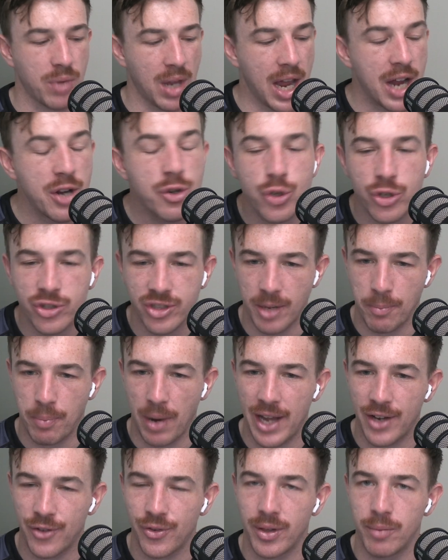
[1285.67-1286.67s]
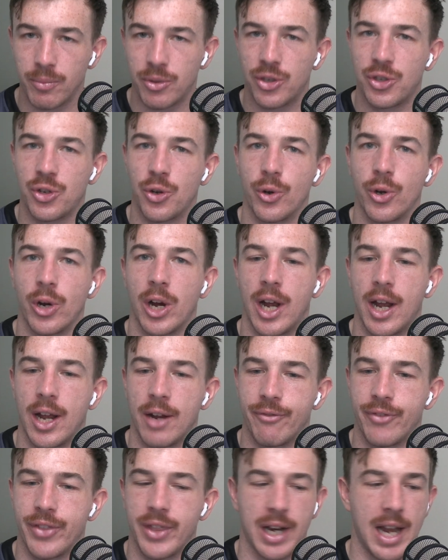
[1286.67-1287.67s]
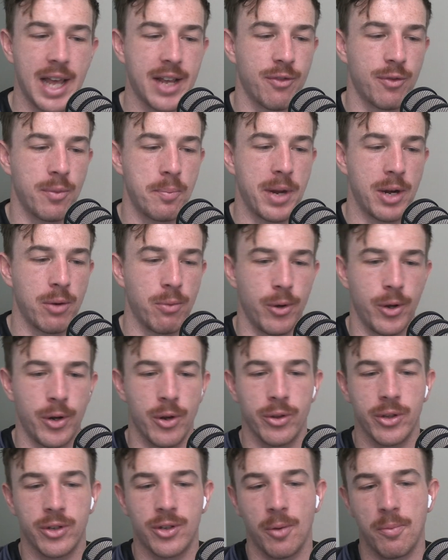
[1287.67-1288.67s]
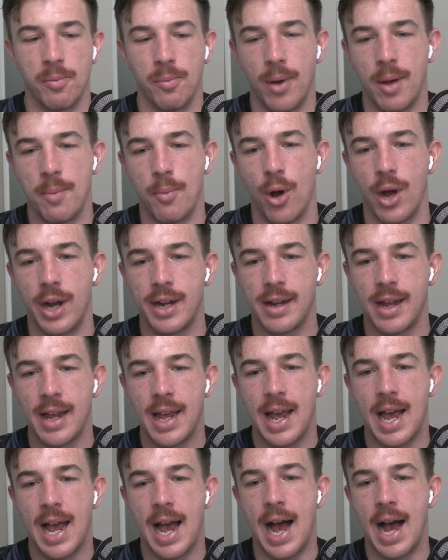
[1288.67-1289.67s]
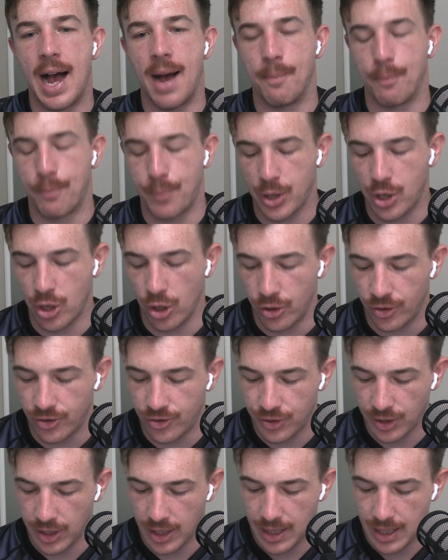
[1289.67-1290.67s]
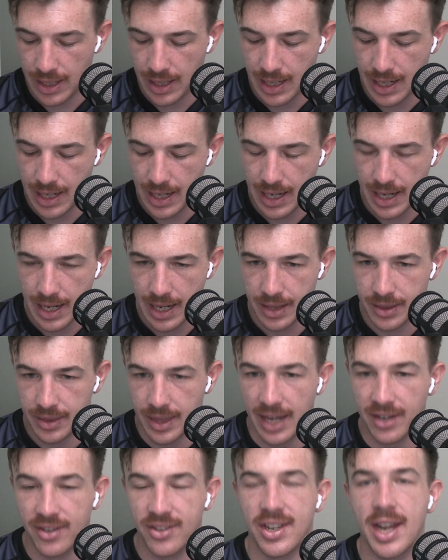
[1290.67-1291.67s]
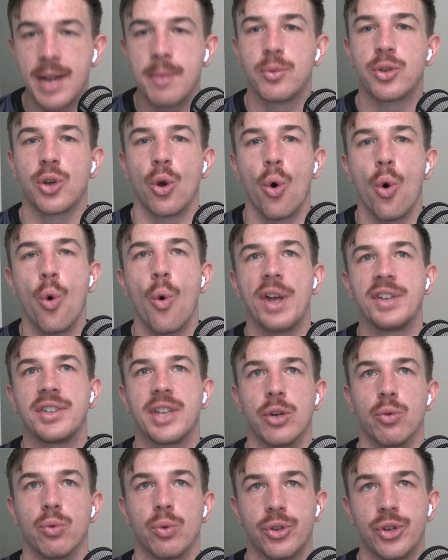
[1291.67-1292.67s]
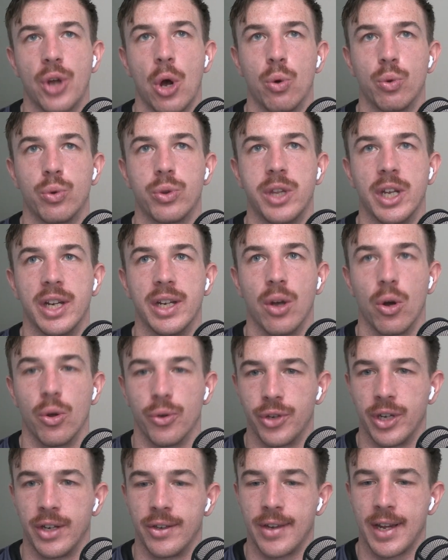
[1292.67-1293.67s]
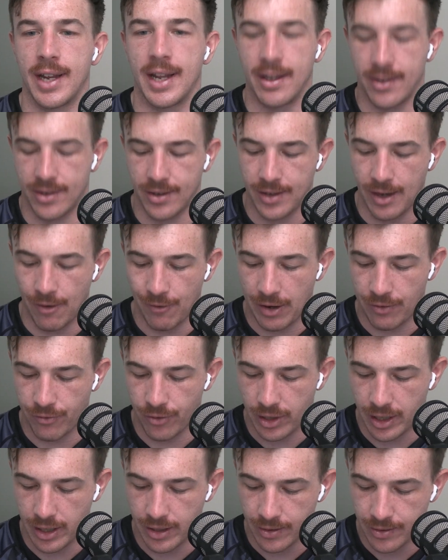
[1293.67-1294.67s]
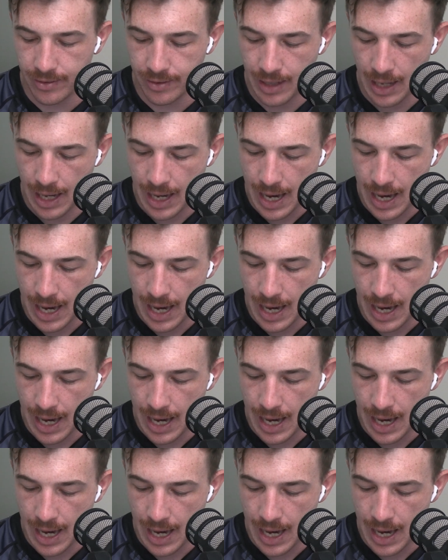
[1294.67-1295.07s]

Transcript: interesting place for them to tour, for the lack of a better word on the top of my mind, because they seem to always get a result, the Aussies, against the South Africans.